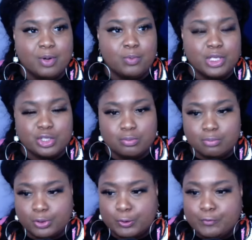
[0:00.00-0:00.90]
But when you
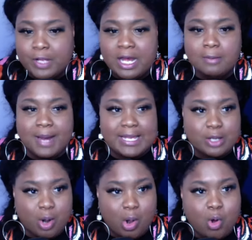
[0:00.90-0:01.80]
move by
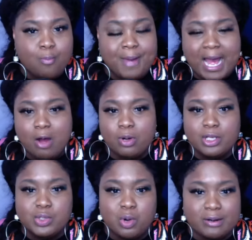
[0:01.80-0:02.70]
your own power, you